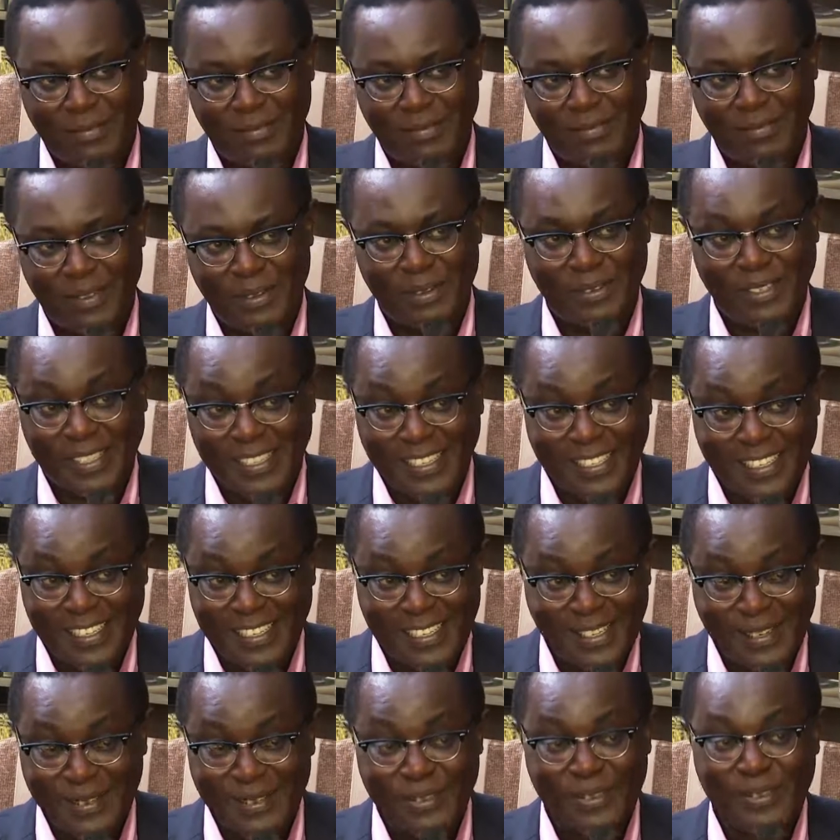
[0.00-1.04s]
because he
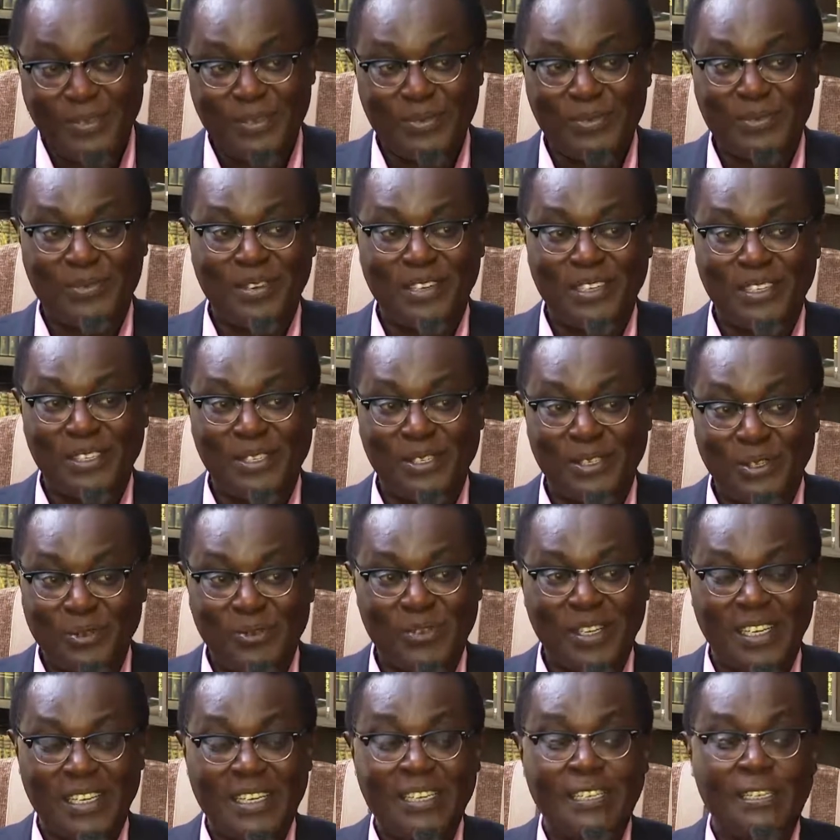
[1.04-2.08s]
does not know what he shook
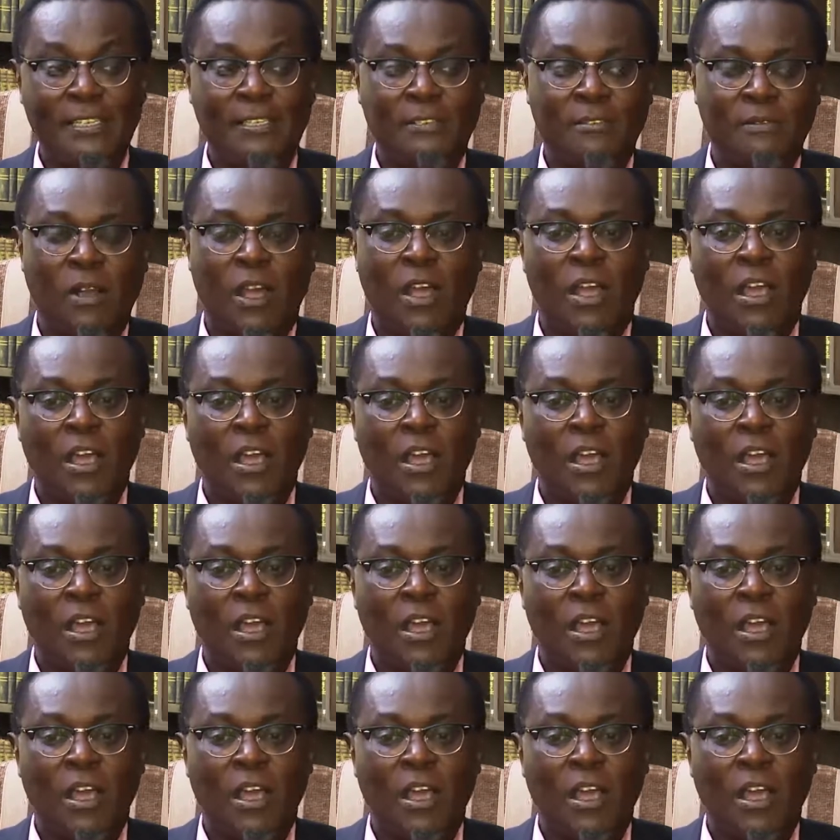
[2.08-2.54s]
into.